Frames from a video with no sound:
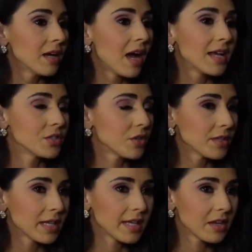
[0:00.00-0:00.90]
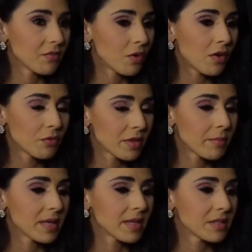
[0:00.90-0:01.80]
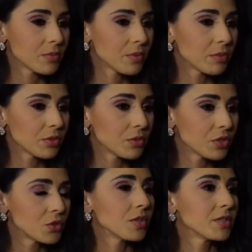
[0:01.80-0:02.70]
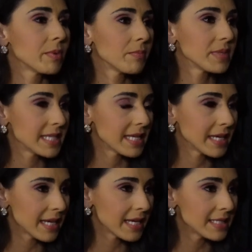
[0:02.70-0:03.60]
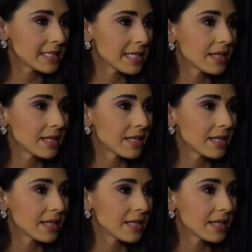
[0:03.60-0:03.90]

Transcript: I started getting involved with them because we were doing stories about missing kids,